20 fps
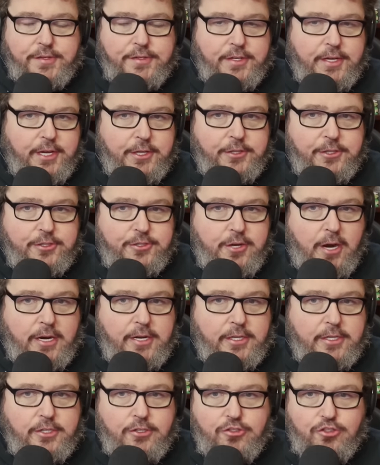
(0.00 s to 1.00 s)
need to try to
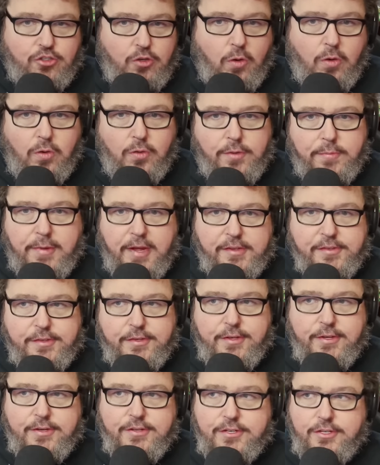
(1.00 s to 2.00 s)
control the
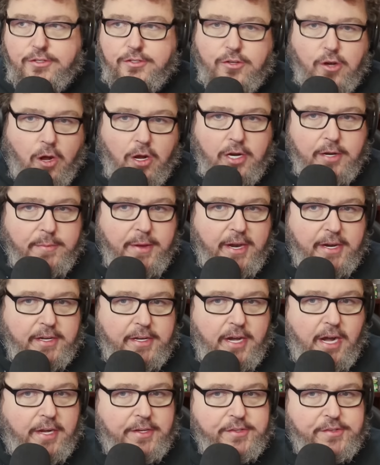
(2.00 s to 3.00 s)
message and talk about it
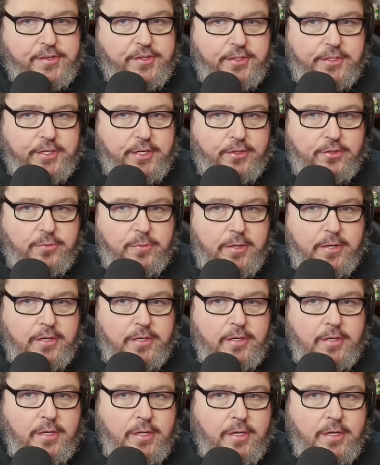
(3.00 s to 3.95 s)
constantly on Twitter